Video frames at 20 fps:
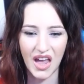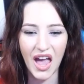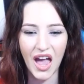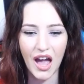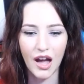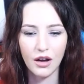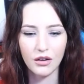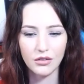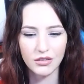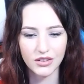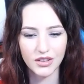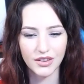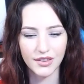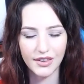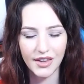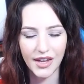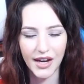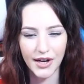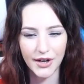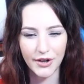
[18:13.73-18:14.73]
How
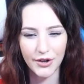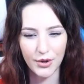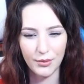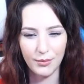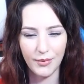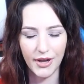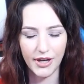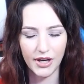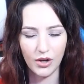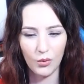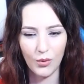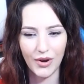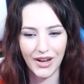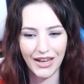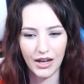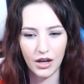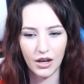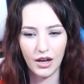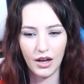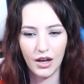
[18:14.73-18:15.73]
dare you, by the
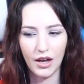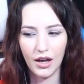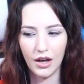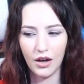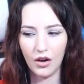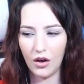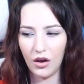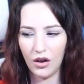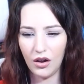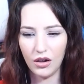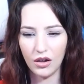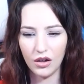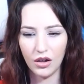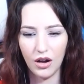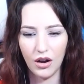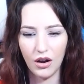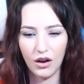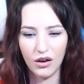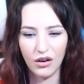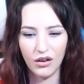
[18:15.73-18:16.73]
way, call
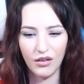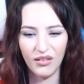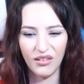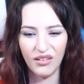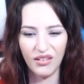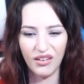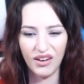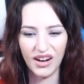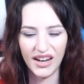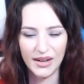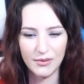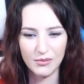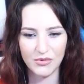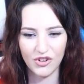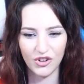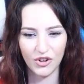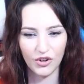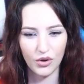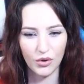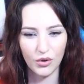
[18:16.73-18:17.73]

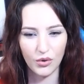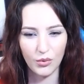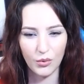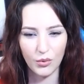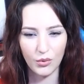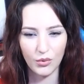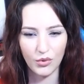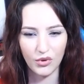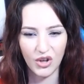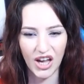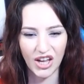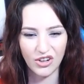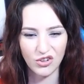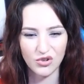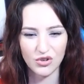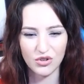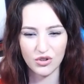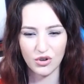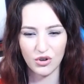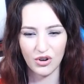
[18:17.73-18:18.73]
Greenjo a
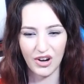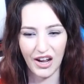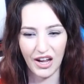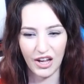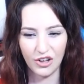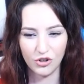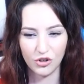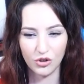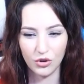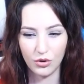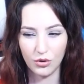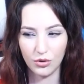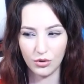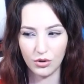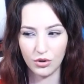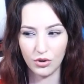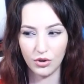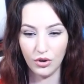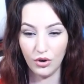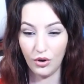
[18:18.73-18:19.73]
trash
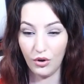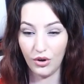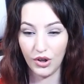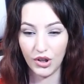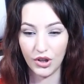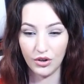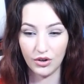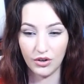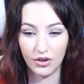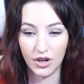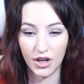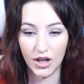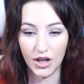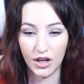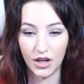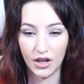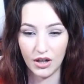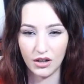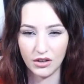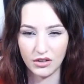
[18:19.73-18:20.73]
or
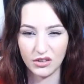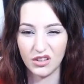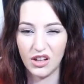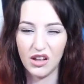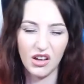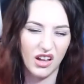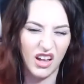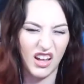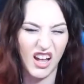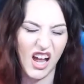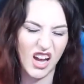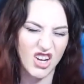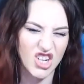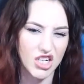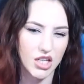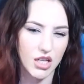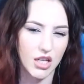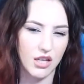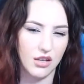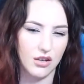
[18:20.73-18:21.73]
Neutra? No,
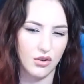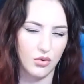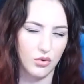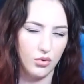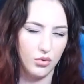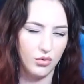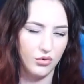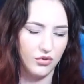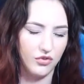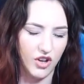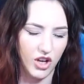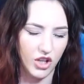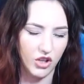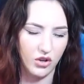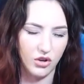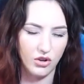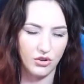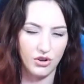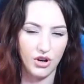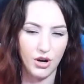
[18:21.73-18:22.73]
actually, fuck
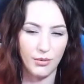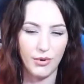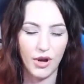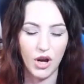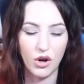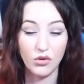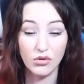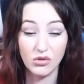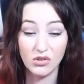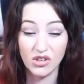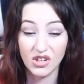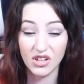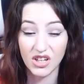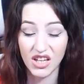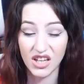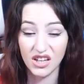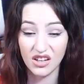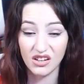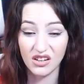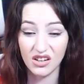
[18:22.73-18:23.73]
Neutra, but
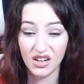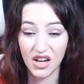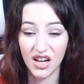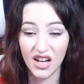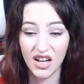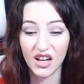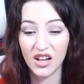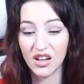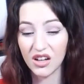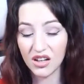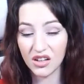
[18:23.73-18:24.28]
Urukiora?